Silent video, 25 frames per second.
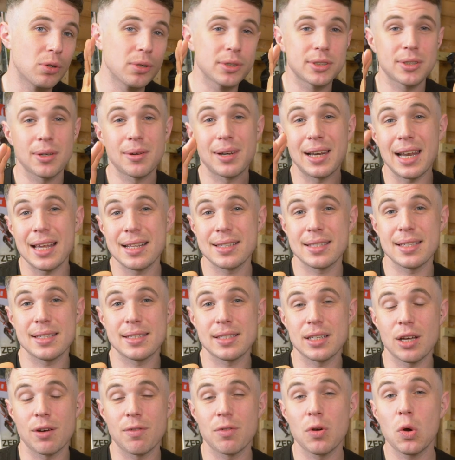also lends
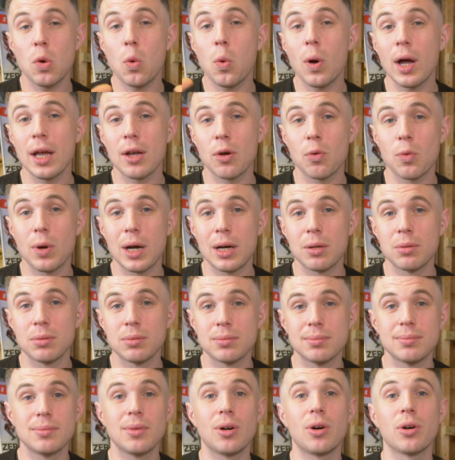itself quite well
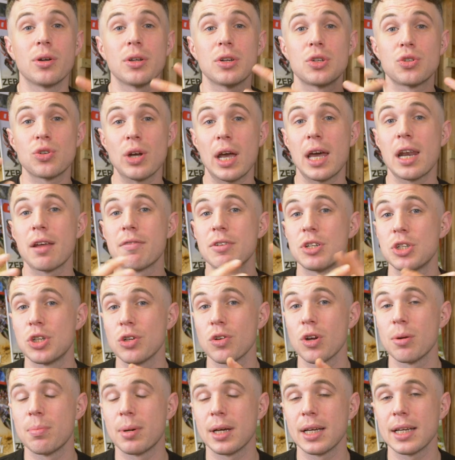on a trail or
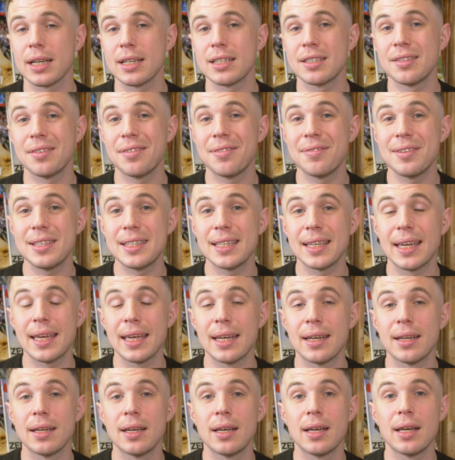enduro bike to fitting
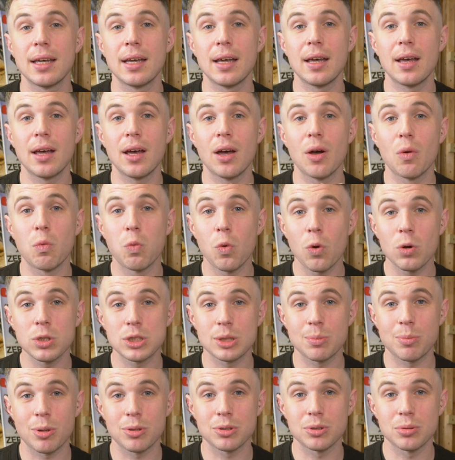in a
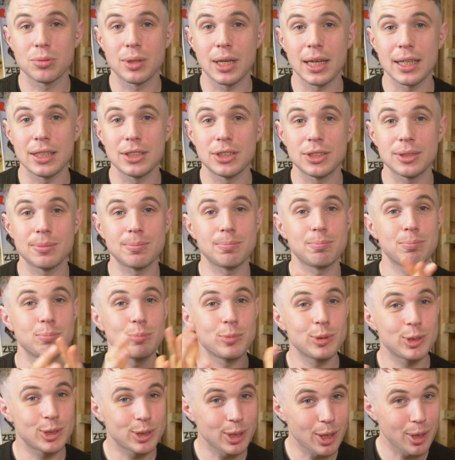water bottle cage.
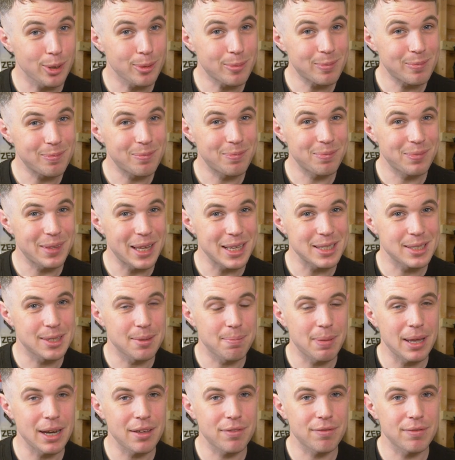So that's
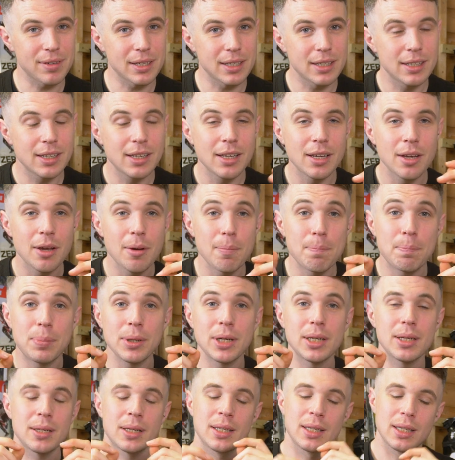the benefit.
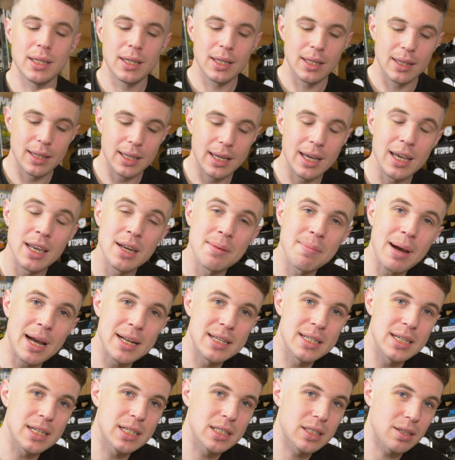But the
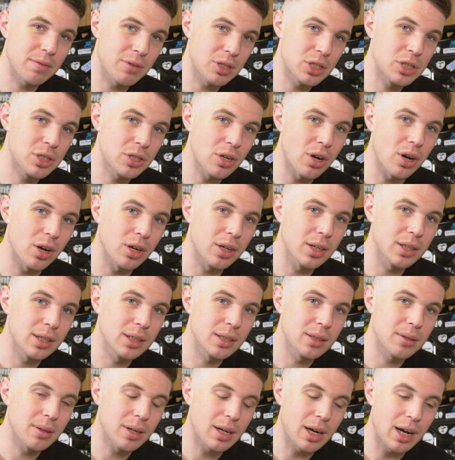kinematics of a shock
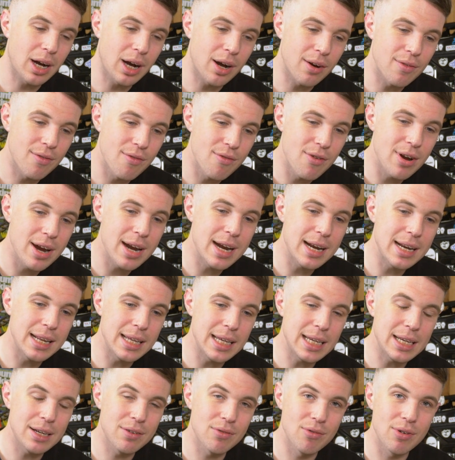are
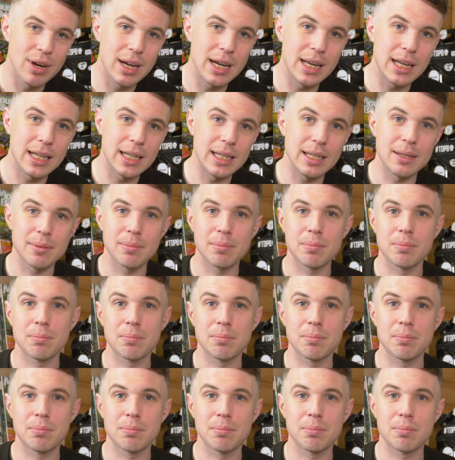really, really,